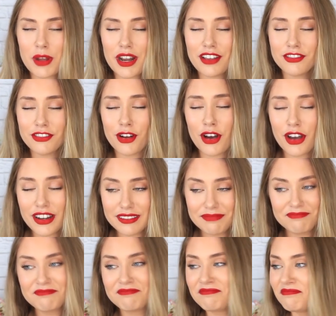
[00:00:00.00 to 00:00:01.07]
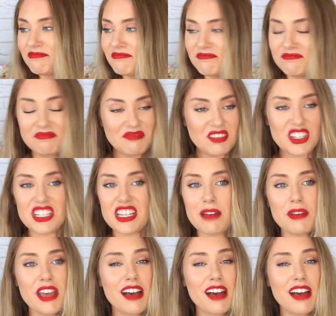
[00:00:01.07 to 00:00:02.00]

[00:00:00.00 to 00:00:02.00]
but if not, just let